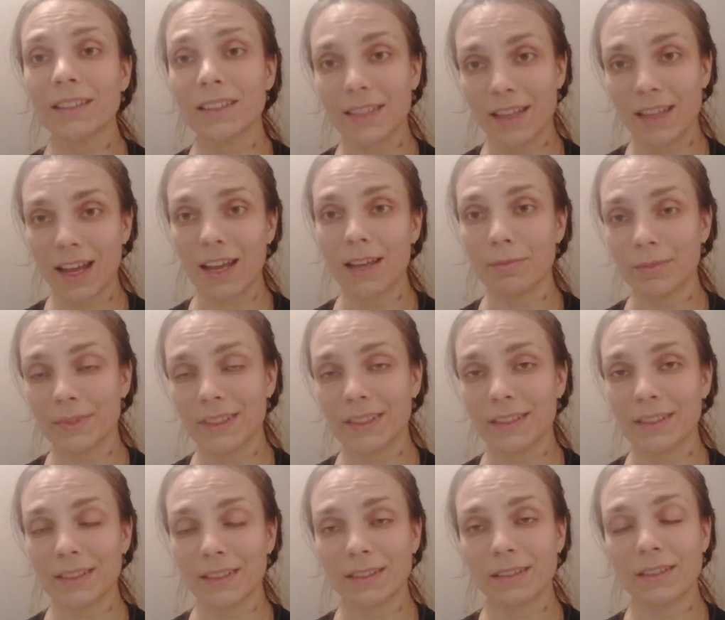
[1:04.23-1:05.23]

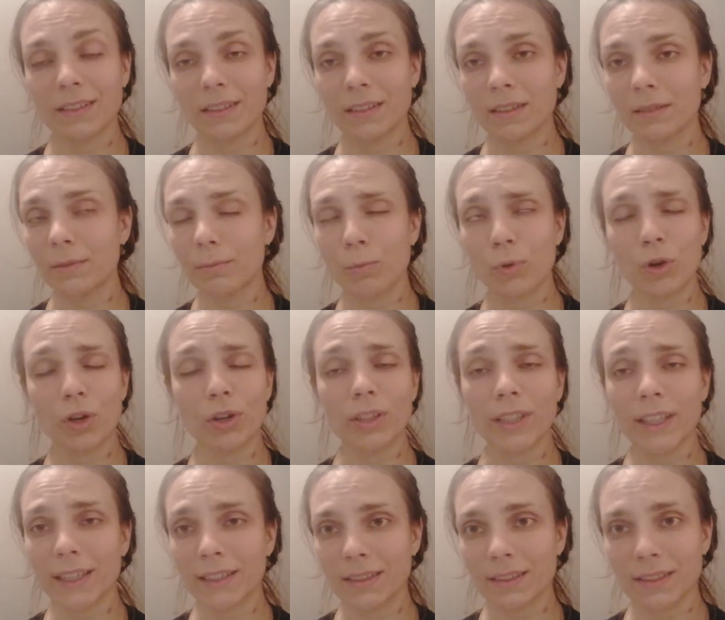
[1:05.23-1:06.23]
times, more or
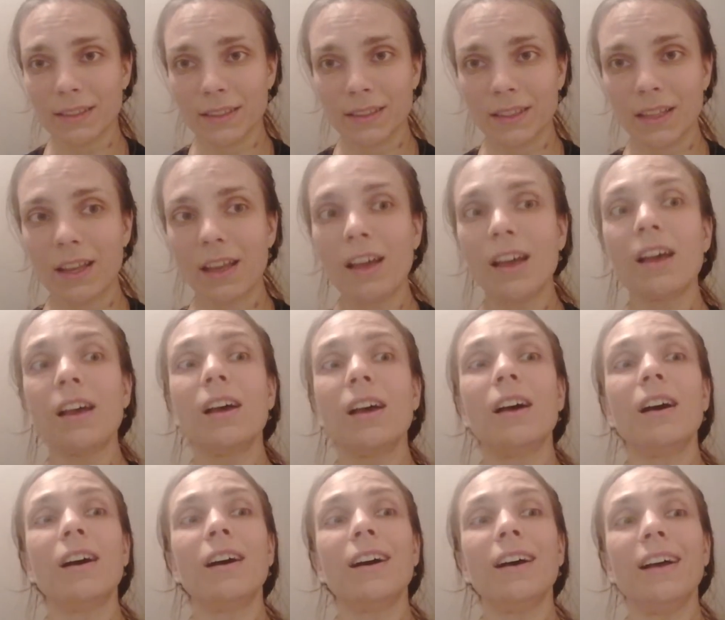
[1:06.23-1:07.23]
less.
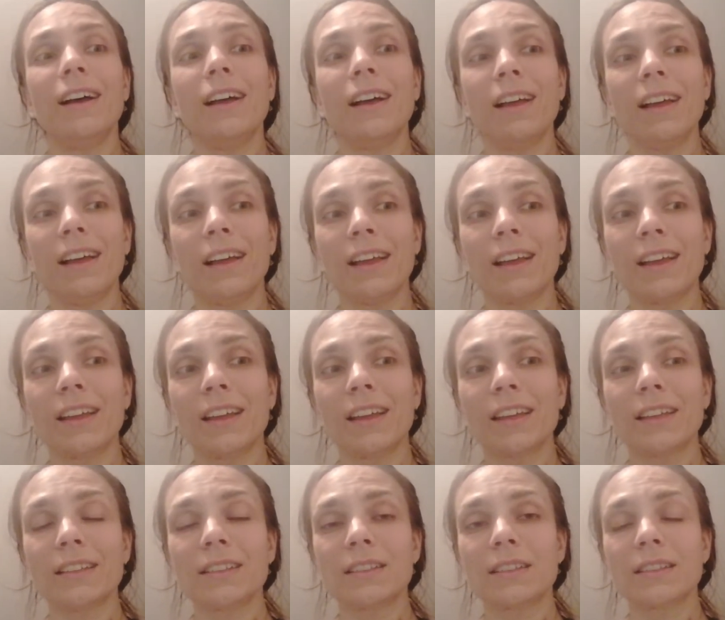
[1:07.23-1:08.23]

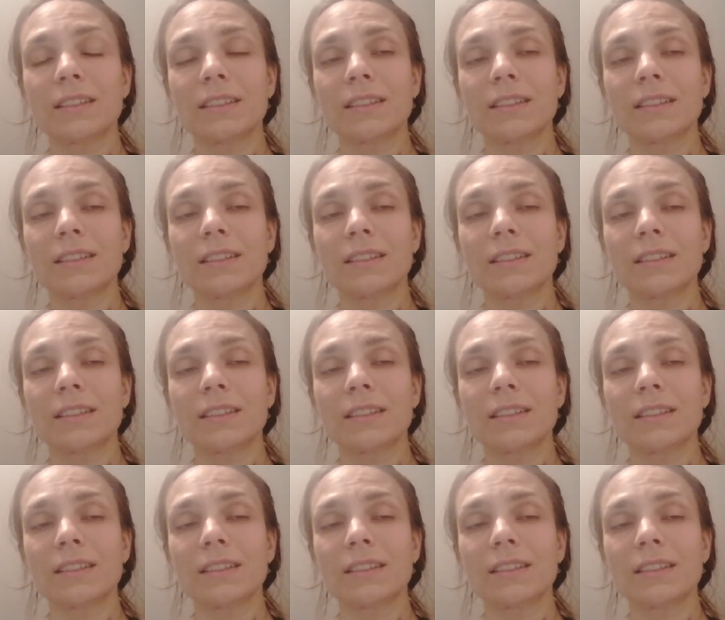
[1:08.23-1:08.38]
And